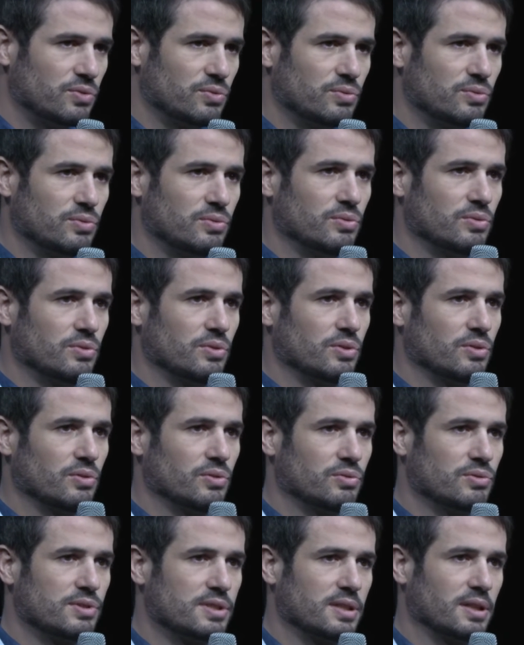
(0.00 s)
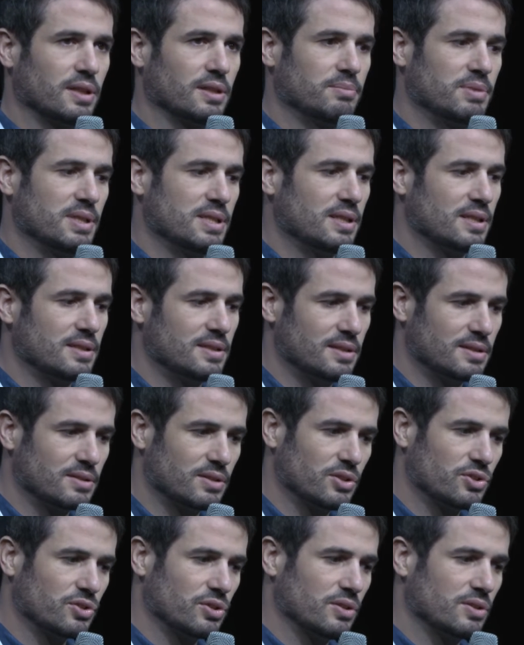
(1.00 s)
to start business
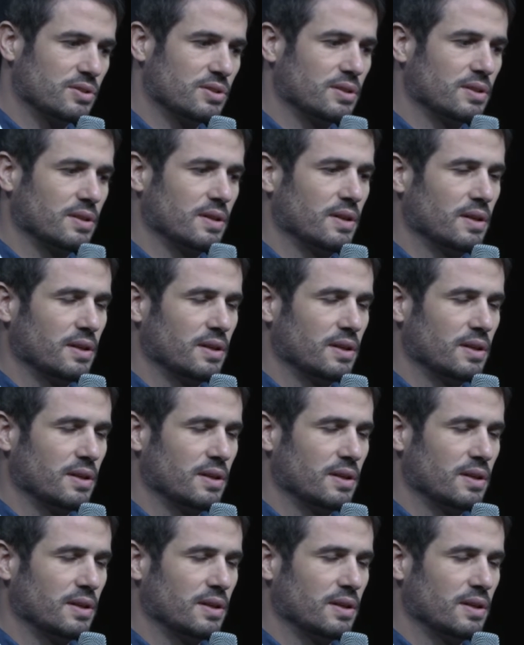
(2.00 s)
discussions